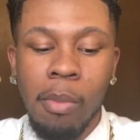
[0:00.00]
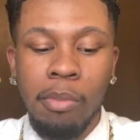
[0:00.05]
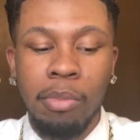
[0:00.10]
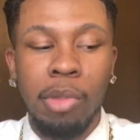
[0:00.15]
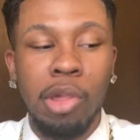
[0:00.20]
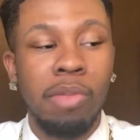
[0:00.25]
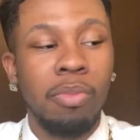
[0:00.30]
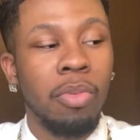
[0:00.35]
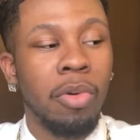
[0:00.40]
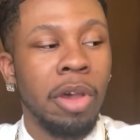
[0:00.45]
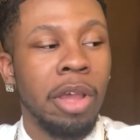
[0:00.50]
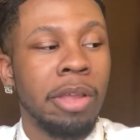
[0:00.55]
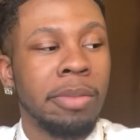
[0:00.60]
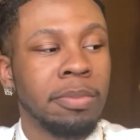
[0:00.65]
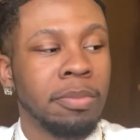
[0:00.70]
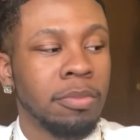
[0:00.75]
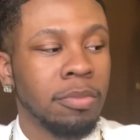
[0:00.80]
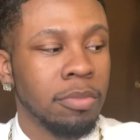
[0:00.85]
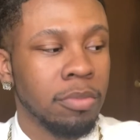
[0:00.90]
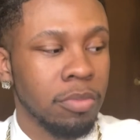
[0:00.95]
this boy
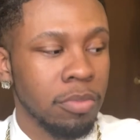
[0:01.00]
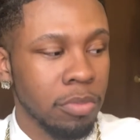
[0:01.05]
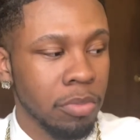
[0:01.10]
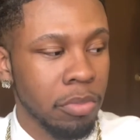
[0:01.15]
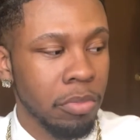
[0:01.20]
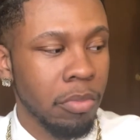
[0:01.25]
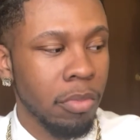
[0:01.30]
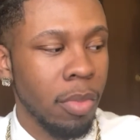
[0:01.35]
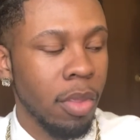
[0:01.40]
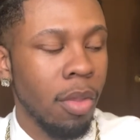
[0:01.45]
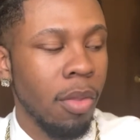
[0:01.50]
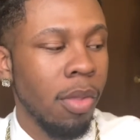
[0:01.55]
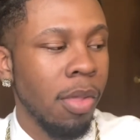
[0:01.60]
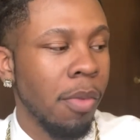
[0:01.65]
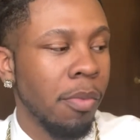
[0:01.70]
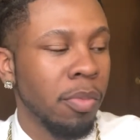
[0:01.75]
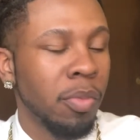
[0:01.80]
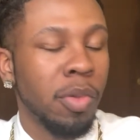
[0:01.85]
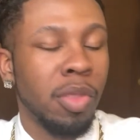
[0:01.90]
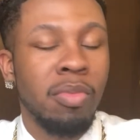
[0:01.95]

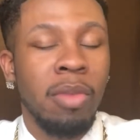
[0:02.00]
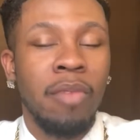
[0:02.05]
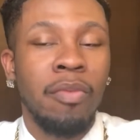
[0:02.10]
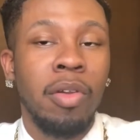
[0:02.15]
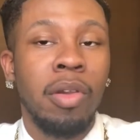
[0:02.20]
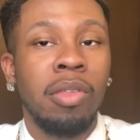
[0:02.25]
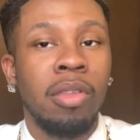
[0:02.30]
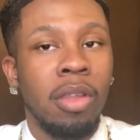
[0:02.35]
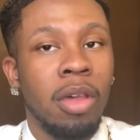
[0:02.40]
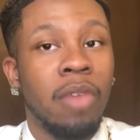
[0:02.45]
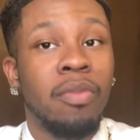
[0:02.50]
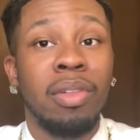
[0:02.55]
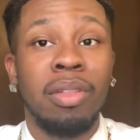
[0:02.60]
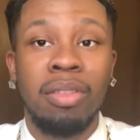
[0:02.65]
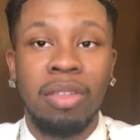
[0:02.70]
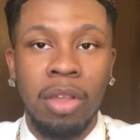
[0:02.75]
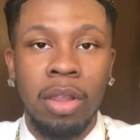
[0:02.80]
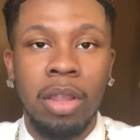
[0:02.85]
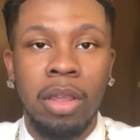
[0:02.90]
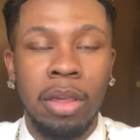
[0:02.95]
was my first love and
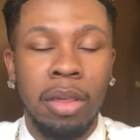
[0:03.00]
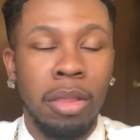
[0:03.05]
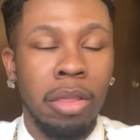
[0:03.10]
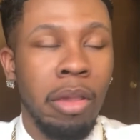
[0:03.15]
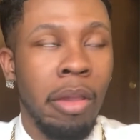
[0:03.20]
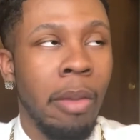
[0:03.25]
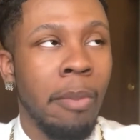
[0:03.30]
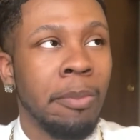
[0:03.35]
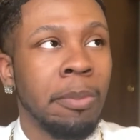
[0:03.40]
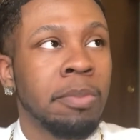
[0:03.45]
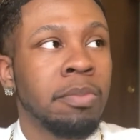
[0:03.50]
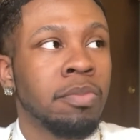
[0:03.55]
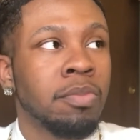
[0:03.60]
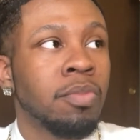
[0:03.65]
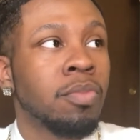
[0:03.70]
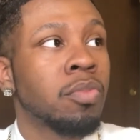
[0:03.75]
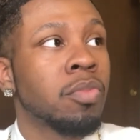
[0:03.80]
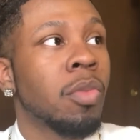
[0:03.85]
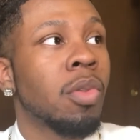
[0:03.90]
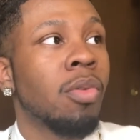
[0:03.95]
still is.
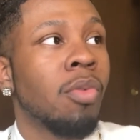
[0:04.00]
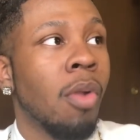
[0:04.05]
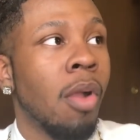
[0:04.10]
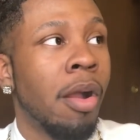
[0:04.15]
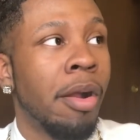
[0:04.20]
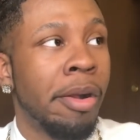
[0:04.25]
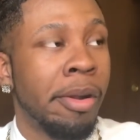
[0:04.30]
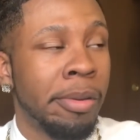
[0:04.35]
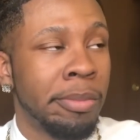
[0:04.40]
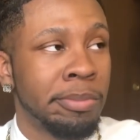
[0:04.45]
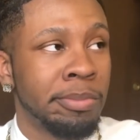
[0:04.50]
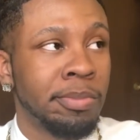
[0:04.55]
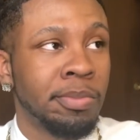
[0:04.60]
I